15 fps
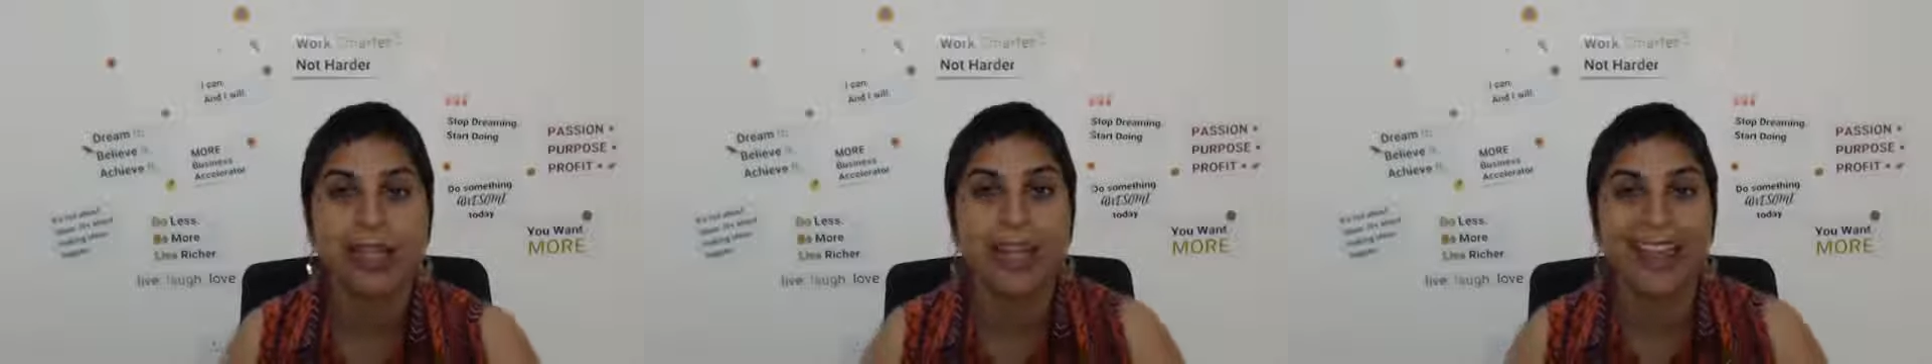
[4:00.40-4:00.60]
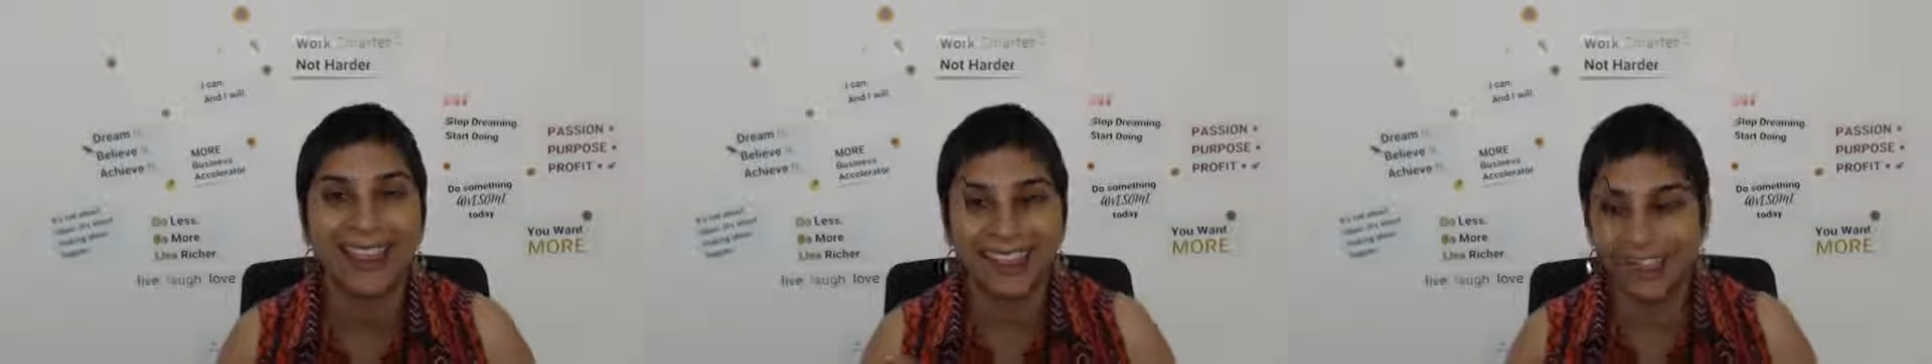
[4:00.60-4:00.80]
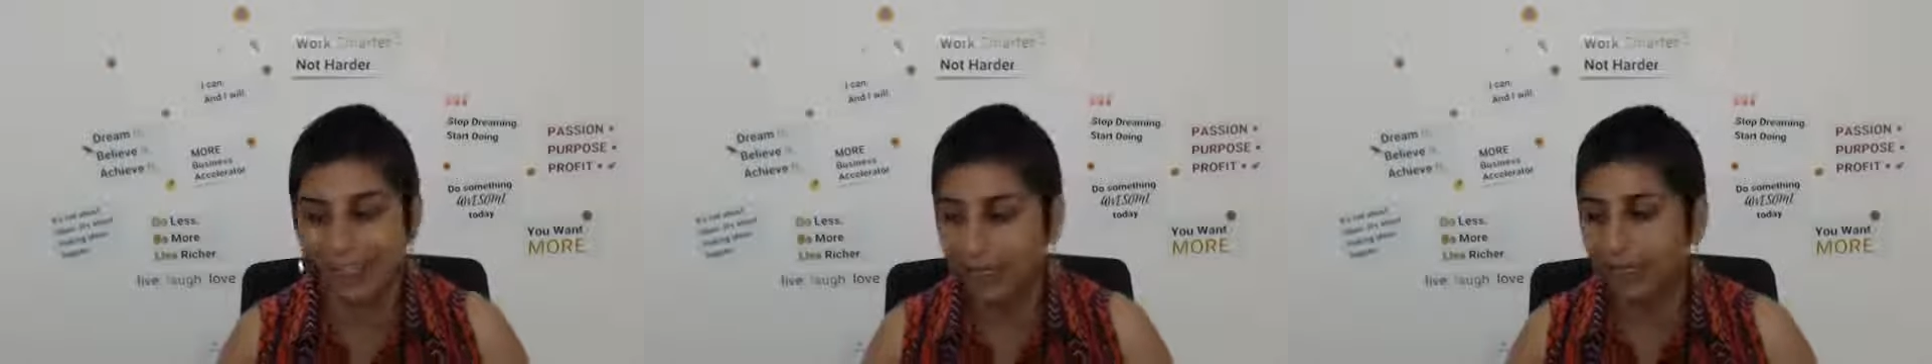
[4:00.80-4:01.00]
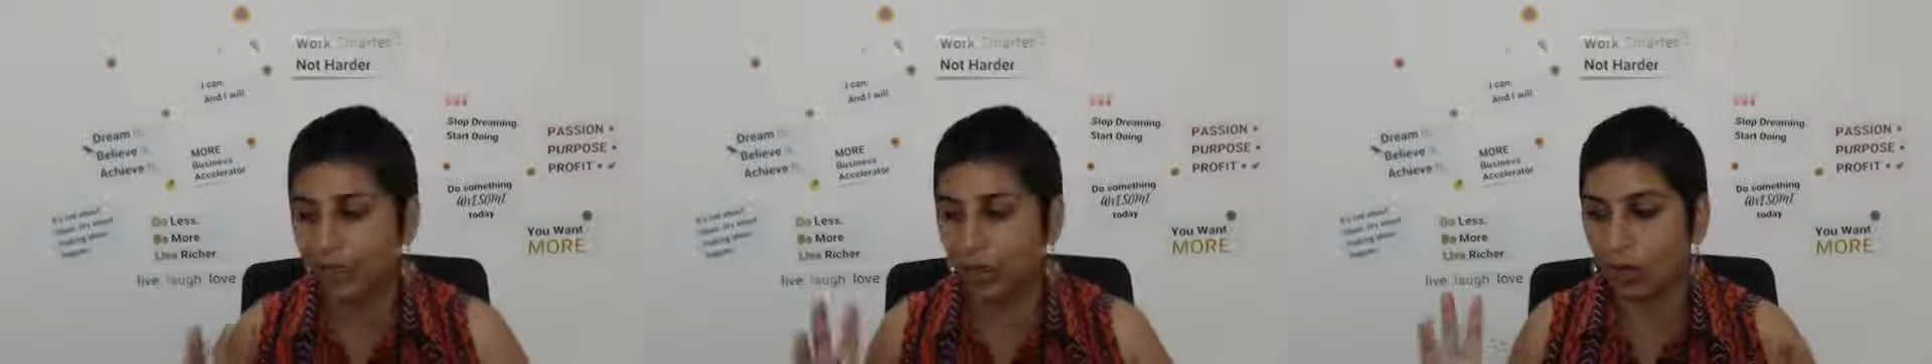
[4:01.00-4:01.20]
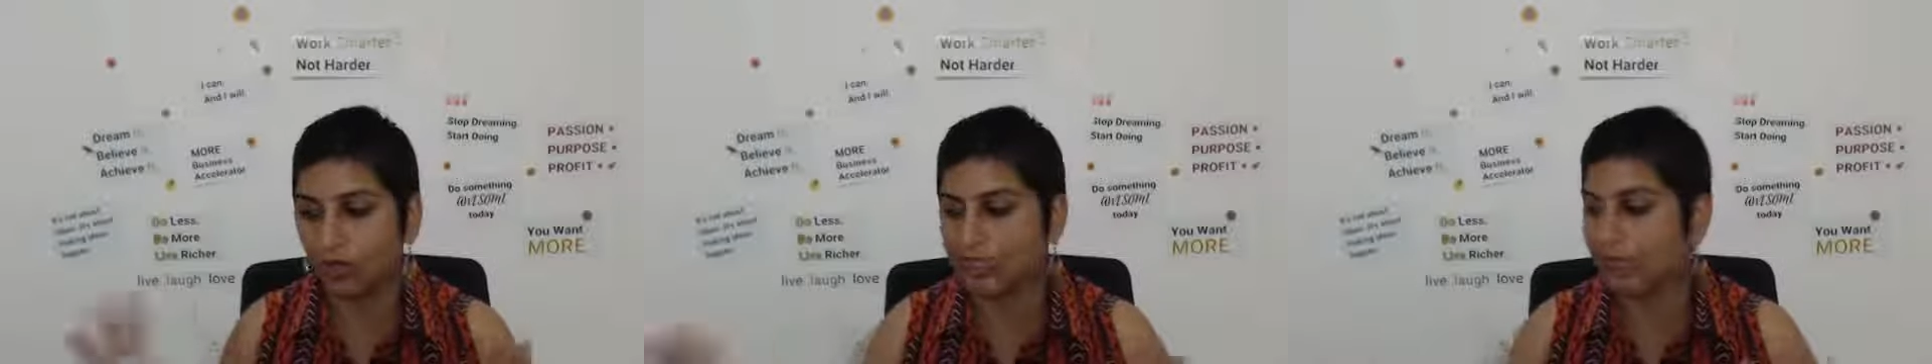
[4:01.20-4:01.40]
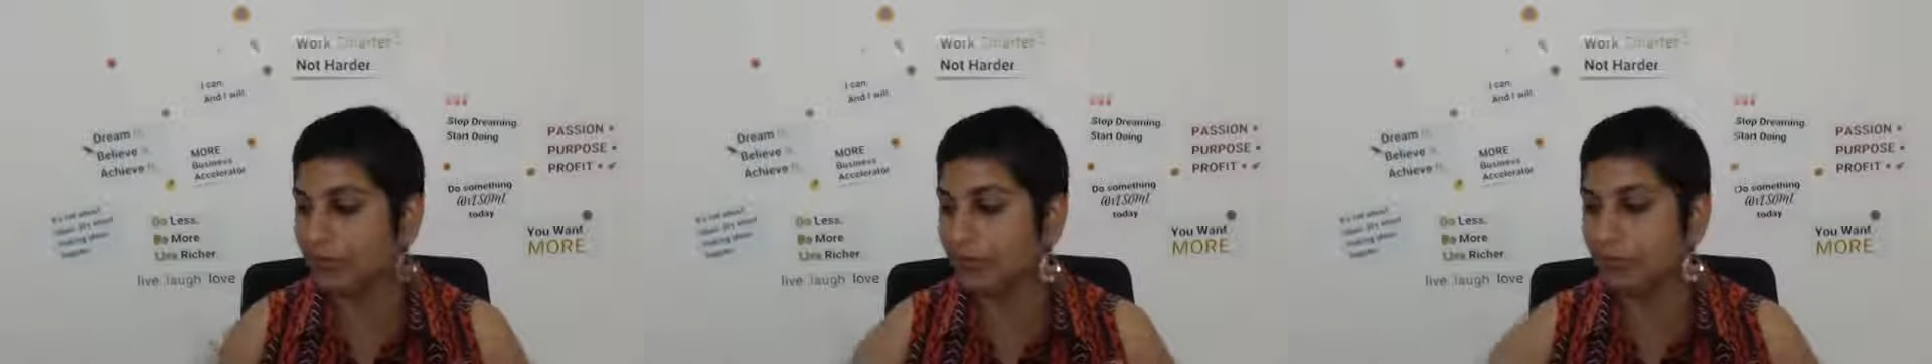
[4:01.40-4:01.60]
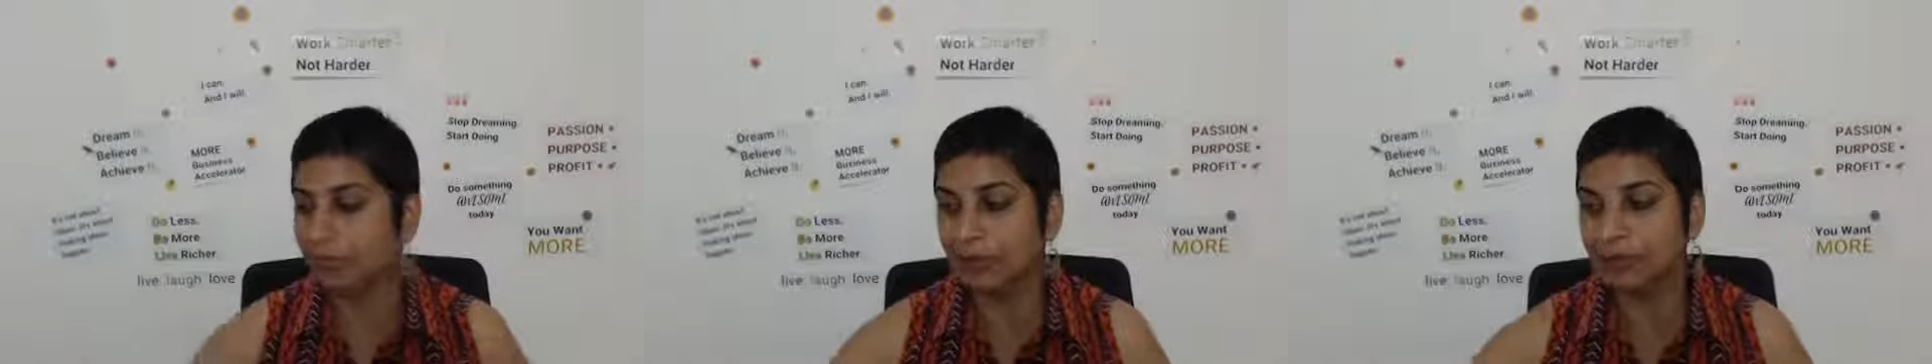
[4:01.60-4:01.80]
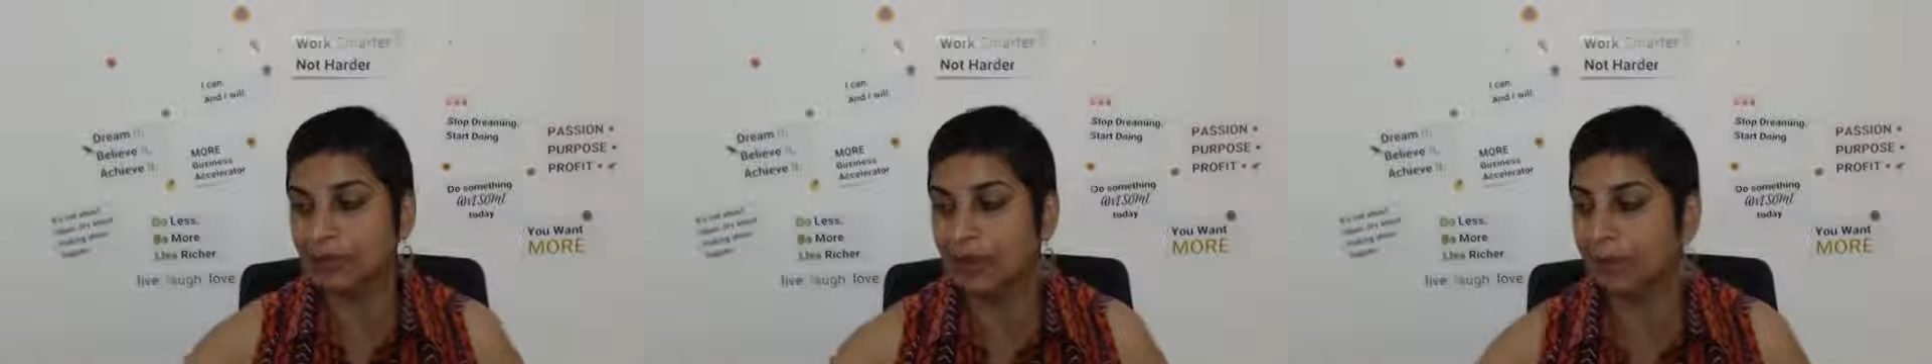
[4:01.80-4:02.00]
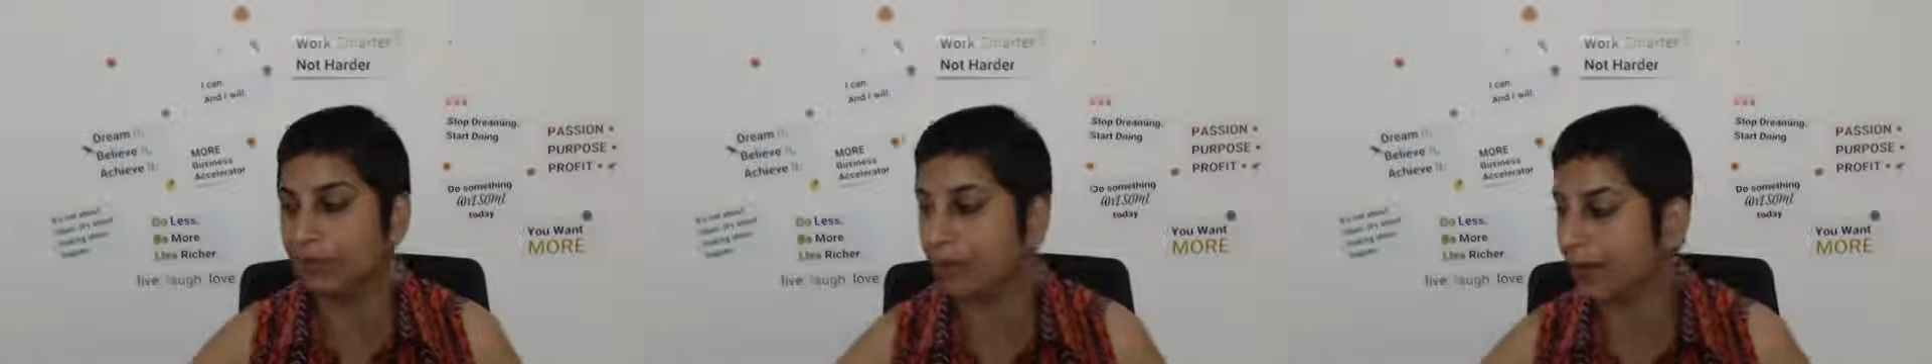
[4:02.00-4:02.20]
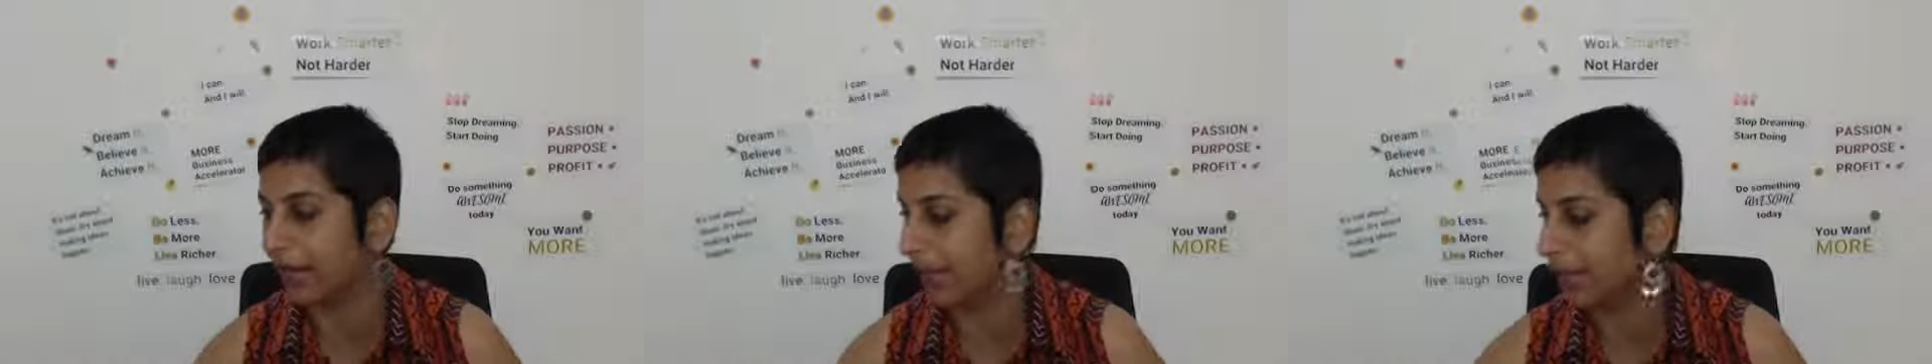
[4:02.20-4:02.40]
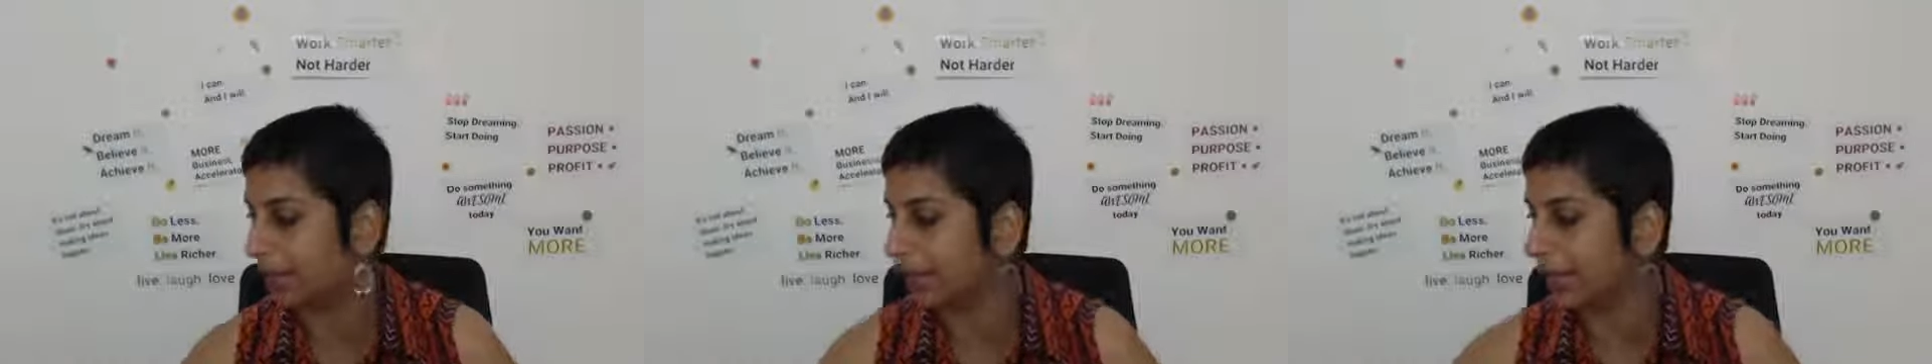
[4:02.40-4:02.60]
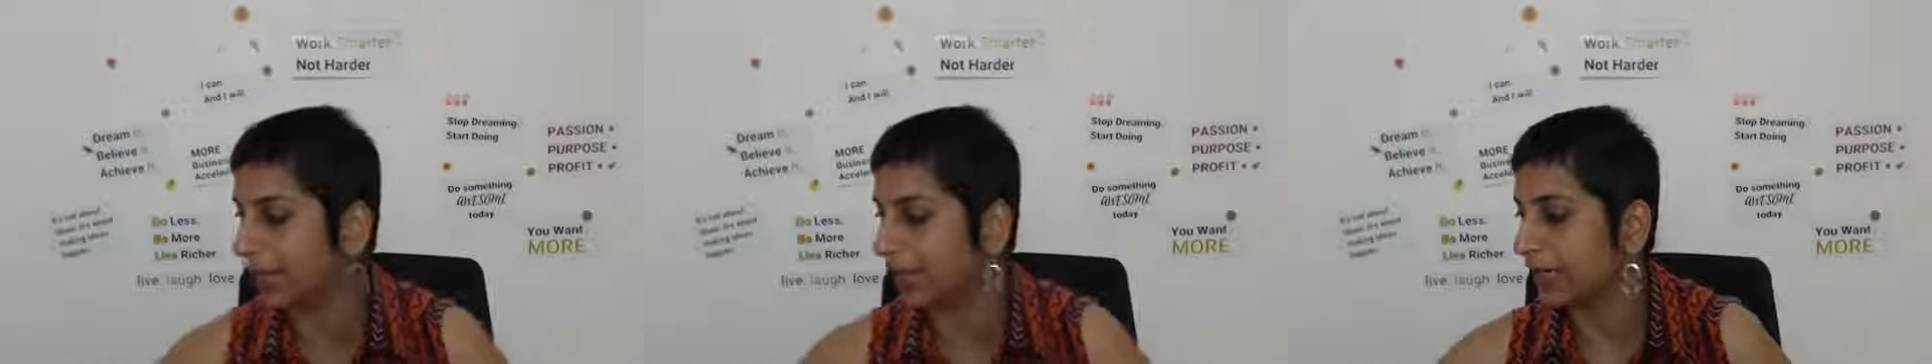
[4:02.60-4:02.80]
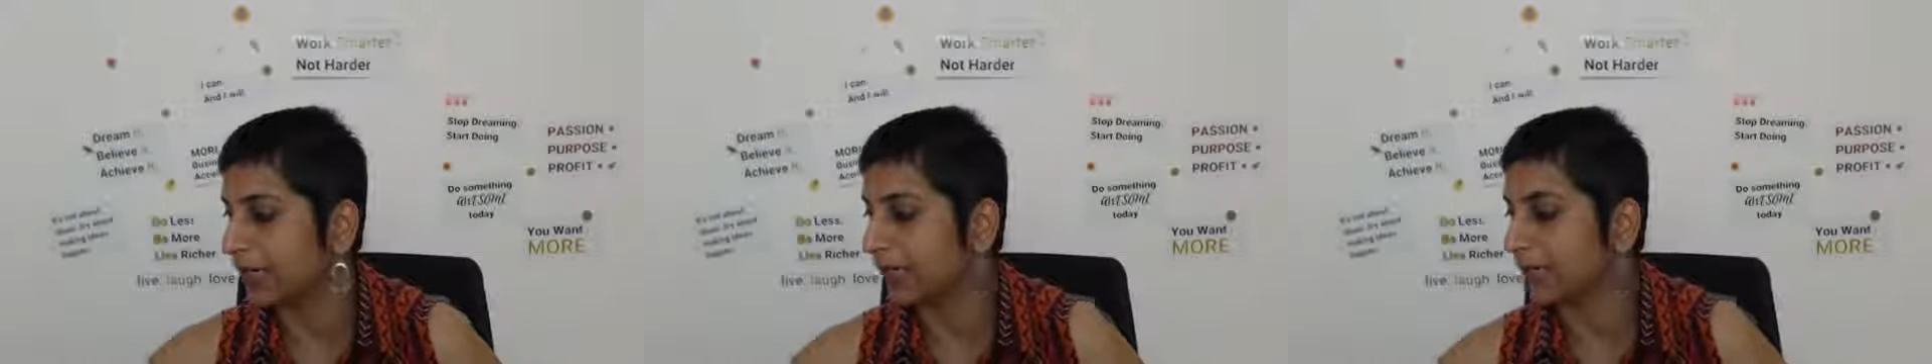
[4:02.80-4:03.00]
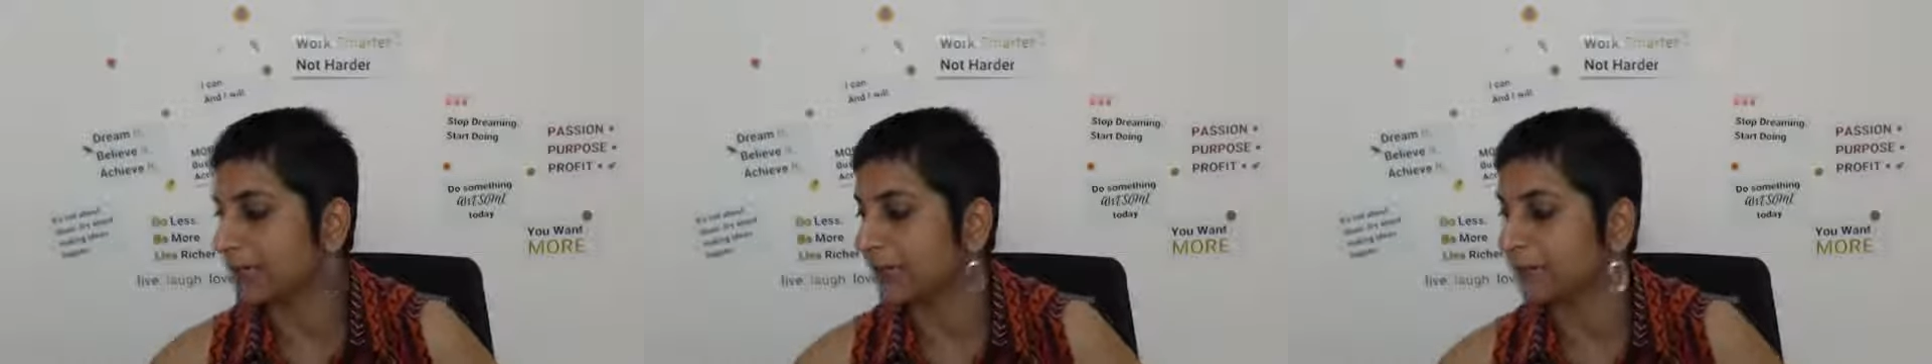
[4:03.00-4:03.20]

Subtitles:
Then on simple paper and pen,